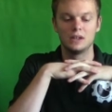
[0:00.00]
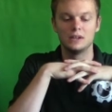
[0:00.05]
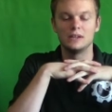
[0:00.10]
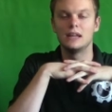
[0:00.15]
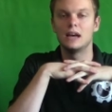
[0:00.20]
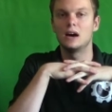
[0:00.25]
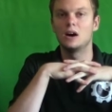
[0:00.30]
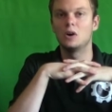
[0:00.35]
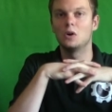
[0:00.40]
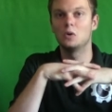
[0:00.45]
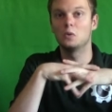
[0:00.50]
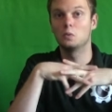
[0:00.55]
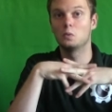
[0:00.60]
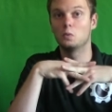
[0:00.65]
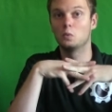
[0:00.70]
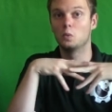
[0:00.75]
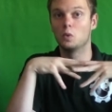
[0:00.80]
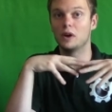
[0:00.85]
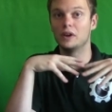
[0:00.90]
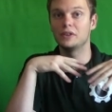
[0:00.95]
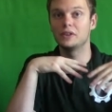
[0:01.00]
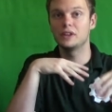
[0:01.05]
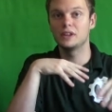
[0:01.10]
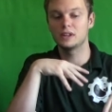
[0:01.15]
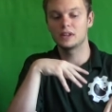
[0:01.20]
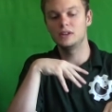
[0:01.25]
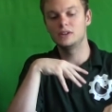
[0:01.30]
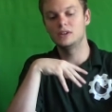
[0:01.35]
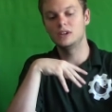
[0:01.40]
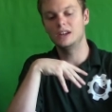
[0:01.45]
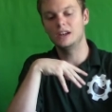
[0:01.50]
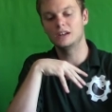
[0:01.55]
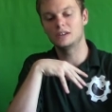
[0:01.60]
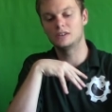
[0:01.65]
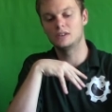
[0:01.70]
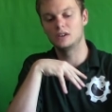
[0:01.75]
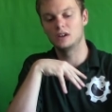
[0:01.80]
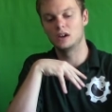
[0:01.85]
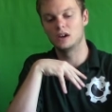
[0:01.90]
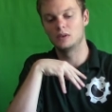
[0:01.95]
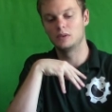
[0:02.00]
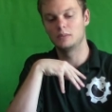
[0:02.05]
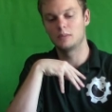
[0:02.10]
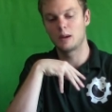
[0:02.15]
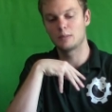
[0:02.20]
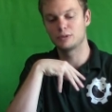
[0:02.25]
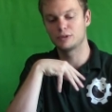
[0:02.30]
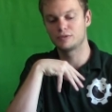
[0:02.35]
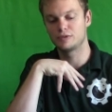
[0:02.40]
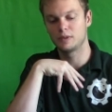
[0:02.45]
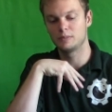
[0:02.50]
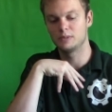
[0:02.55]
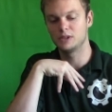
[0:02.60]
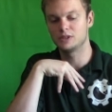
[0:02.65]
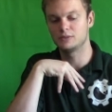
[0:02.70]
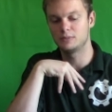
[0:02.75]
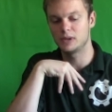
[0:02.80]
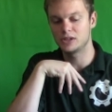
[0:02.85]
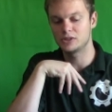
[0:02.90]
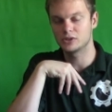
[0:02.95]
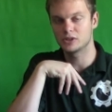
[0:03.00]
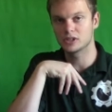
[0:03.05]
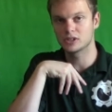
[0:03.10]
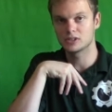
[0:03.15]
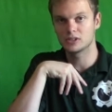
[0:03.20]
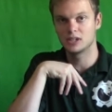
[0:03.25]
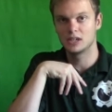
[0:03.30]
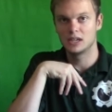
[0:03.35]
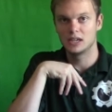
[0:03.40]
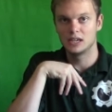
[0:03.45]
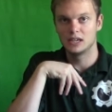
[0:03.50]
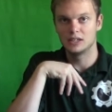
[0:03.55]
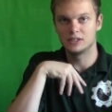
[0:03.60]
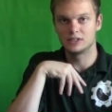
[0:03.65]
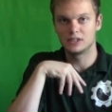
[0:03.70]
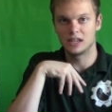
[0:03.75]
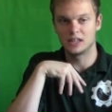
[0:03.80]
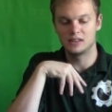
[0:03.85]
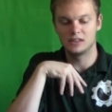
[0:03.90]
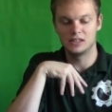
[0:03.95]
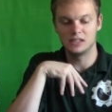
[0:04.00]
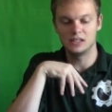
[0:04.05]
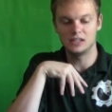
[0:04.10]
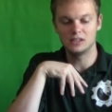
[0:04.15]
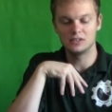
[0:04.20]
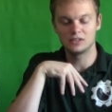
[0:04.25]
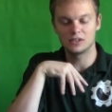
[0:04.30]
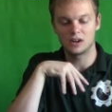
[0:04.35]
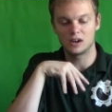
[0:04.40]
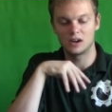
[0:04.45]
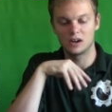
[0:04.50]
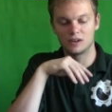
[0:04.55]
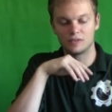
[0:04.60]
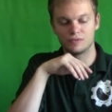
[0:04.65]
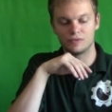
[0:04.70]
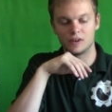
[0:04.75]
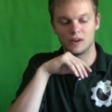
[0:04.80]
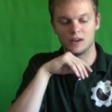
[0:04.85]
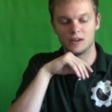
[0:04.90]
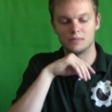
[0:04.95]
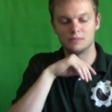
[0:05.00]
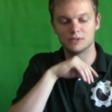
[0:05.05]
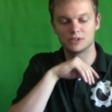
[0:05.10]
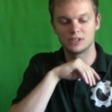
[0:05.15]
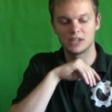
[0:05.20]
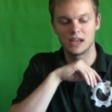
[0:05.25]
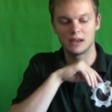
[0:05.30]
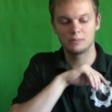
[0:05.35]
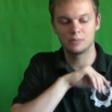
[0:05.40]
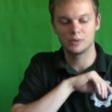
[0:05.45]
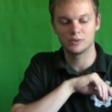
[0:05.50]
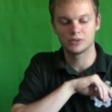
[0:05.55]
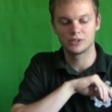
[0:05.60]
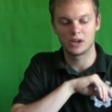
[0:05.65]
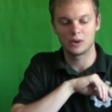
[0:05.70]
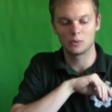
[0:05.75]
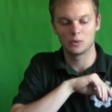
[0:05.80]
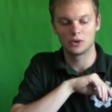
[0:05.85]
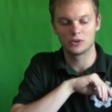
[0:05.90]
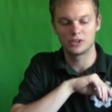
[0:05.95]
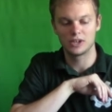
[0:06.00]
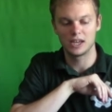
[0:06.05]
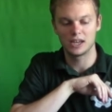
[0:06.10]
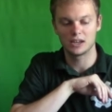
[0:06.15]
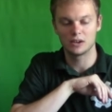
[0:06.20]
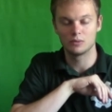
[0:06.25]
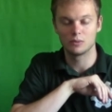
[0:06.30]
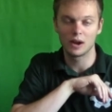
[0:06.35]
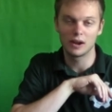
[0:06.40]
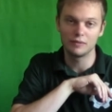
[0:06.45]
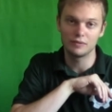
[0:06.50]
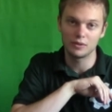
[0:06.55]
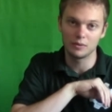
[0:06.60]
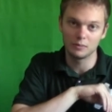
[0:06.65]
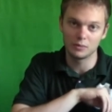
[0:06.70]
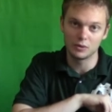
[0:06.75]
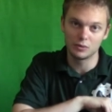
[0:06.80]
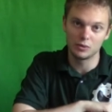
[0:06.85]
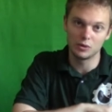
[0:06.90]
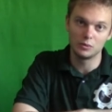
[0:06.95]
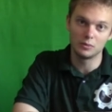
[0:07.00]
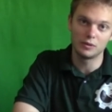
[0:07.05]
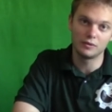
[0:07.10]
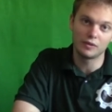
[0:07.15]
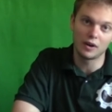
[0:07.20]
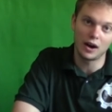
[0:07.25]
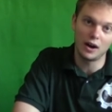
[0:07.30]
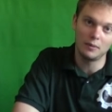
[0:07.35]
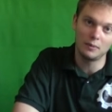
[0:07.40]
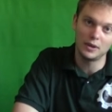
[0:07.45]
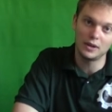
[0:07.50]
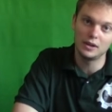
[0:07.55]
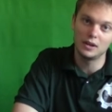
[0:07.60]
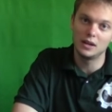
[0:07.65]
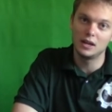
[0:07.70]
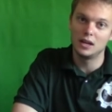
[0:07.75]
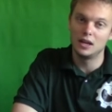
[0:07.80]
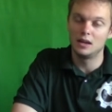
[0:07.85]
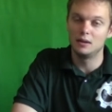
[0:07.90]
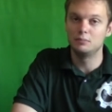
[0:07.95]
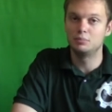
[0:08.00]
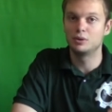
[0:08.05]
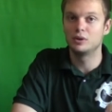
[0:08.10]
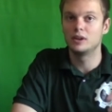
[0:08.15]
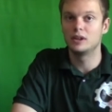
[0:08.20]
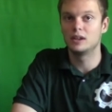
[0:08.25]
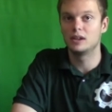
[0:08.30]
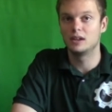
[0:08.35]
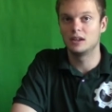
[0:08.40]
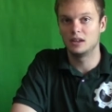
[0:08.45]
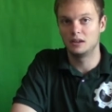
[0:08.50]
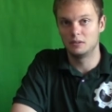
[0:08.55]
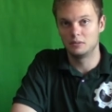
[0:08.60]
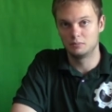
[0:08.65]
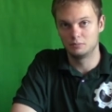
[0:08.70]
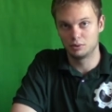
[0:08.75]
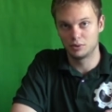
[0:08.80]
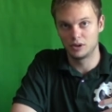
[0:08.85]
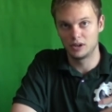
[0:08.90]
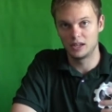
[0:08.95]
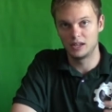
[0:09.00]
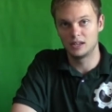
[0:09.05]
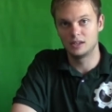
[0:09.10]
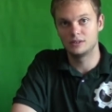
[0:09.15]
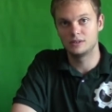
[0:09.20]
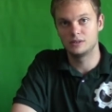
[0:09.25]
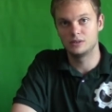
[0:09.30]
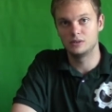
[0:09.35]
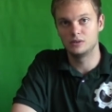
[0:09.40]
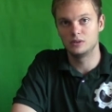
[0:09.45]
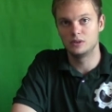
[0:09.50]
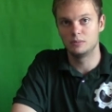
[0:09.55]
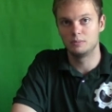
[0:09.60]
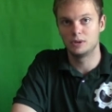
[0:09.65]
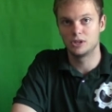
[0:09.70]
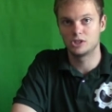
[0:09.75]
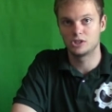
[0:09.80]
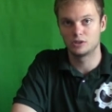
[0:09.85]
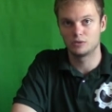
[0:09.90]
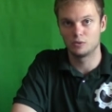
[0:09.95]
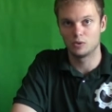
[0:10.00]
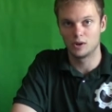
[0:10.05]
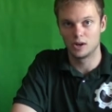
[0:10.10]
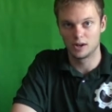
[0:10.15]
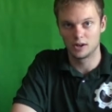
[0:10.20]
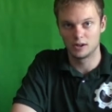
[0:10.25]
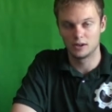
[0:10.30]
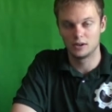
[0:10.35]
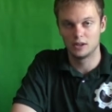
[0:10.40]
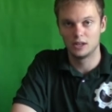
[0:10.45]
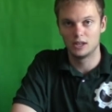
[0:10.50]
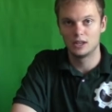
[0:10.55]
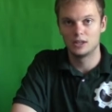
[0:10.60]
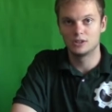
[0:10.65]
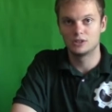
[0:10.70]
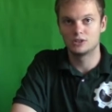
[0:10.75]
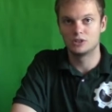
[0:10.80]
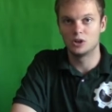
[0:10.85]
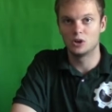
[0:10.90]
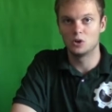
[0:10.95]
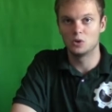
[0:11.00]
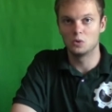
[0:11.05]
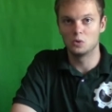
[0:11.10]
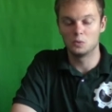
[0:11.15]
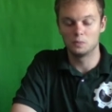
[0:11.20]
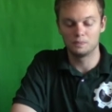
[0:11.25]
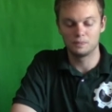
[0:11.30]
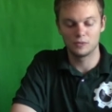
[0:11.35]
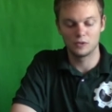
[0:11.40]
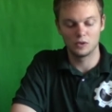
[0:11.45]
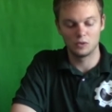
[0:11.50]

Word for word: Now, one thing that you need to uh, remember from these metrics is that these are from samples that were taken right from the room environment and put in and put into the pitcher of water. So